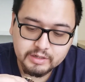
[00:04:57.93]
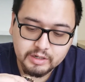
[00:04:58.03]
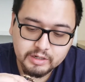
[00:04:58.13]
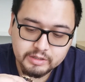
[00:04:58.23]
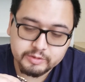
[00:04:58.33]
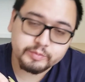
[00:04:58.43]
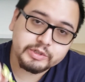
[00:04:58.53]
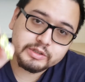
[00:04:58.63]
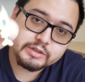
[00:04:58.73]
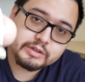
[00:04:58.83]
Um,
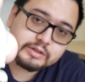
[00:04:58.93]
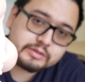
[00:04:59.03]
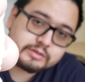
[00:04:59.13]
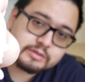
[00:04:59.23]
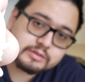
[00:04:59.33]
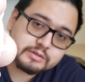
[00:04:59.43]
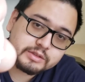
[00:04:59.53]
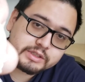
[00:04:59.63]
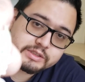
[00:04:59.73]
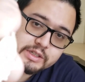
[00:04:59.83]
but you know,
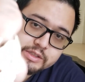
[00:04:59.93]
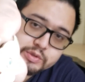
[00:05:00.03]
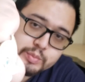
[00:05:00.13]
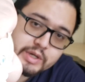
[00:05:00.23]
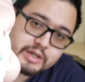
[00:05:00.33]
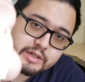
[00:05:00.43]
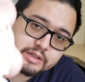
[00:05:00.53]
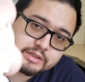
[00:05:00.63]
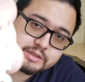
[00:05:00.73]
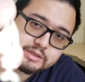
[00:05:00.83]
it's not too bad.
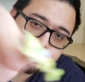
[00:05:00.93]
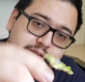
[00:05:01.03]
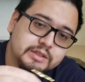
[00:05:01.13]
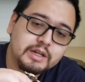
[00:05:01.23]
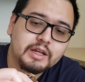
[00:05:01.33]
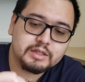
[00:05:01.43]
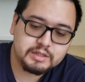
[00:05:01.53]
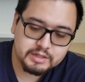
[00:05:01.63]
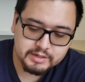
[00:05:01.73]
It's I like it.